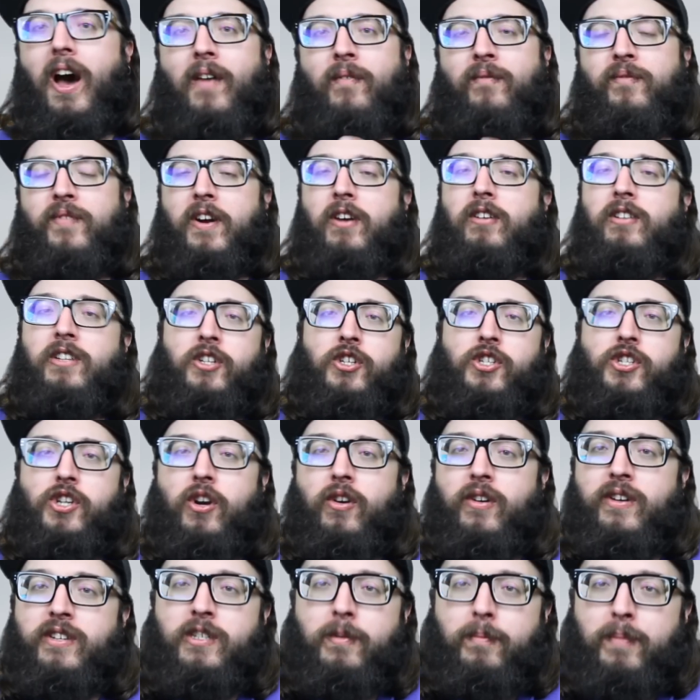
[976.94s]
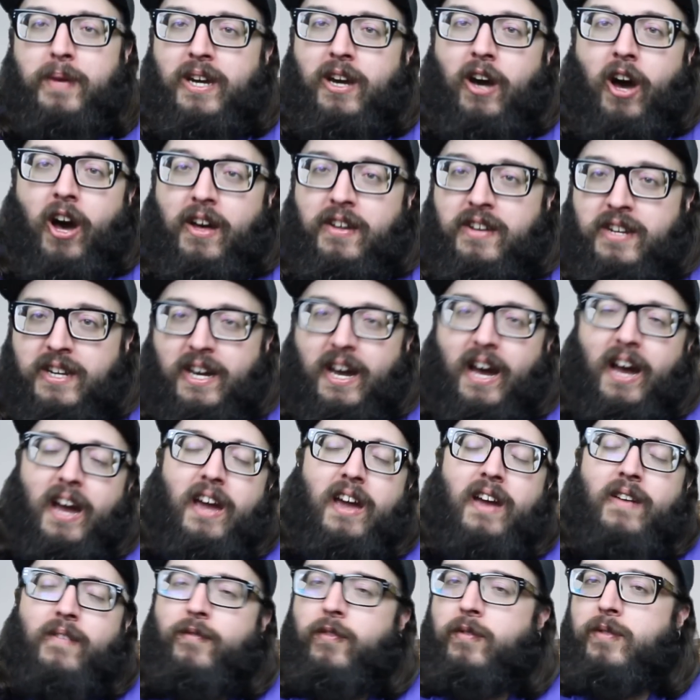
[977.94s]
I'm fairly sure he's a big Honda
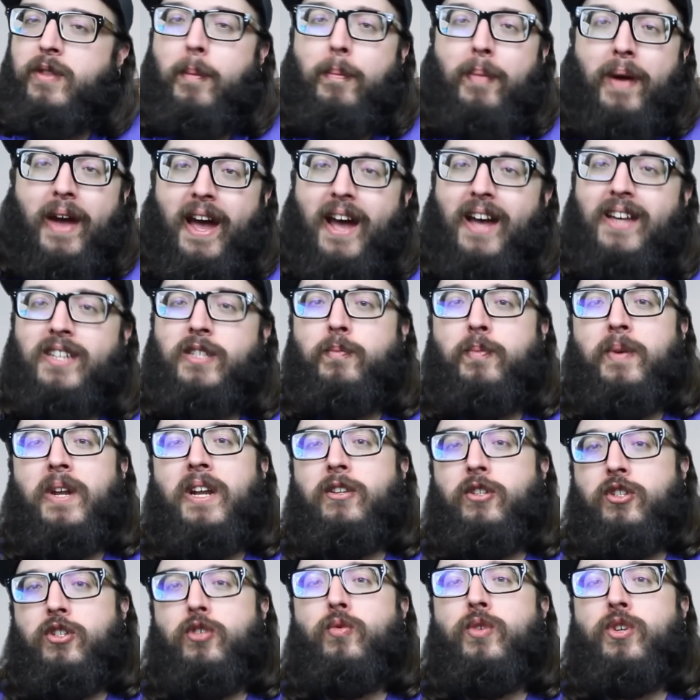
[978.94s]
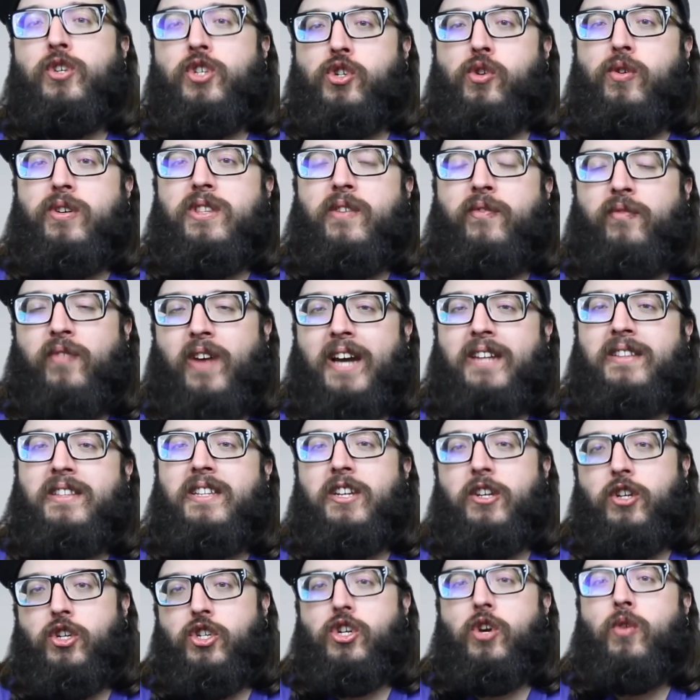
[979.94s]
guy from the past, but I do enjoy the fact
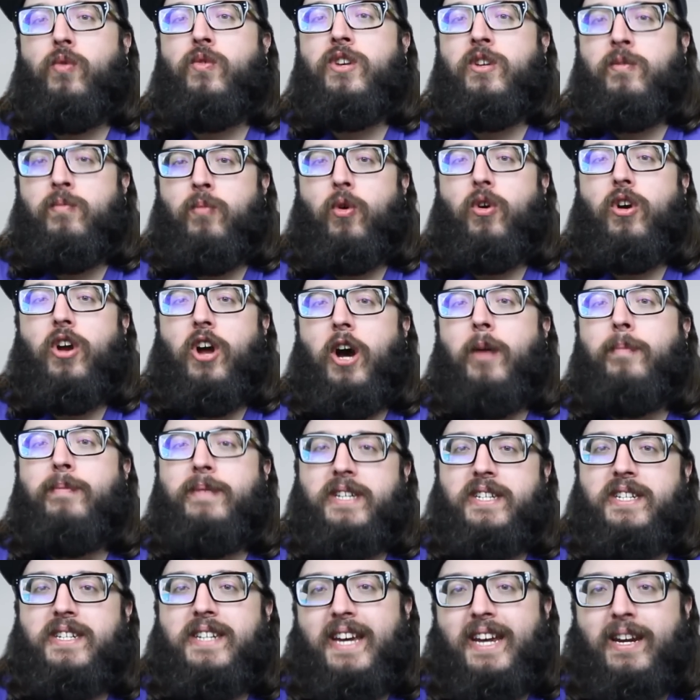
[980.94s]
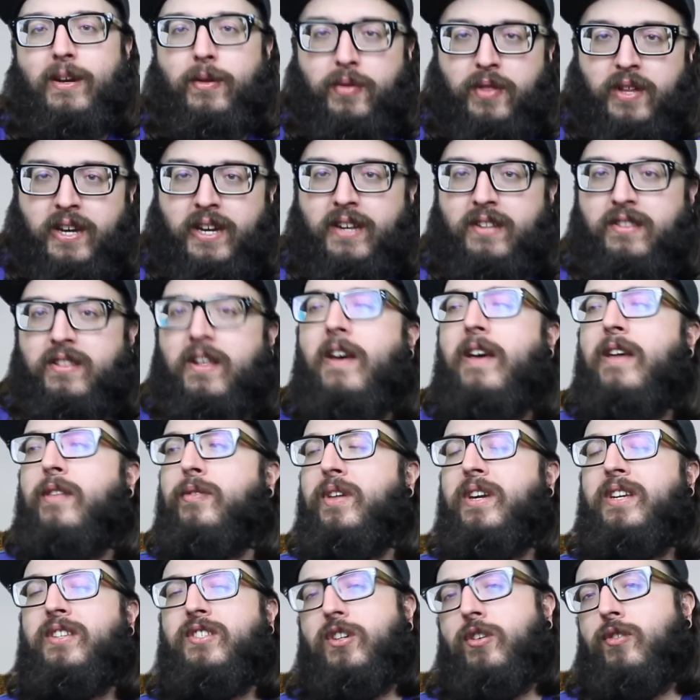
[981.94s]
that he's showing you more up-to-date things
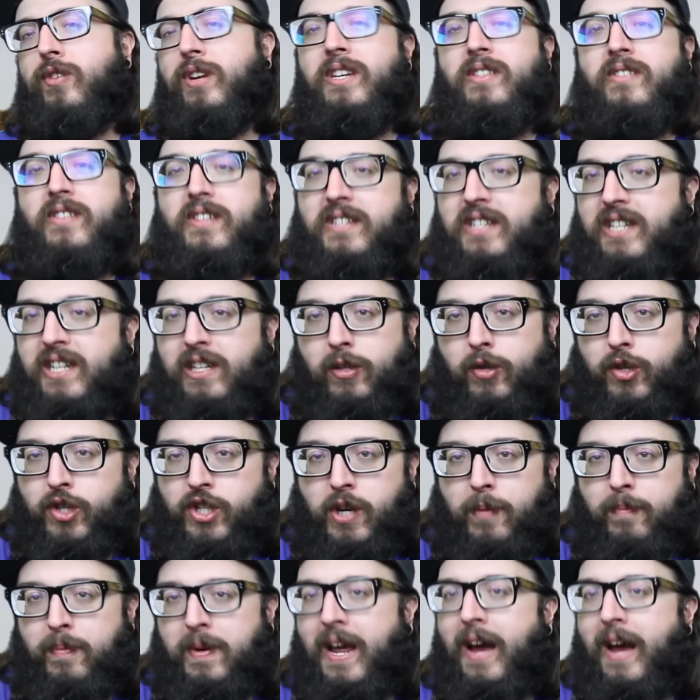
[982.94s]
that are in the dealership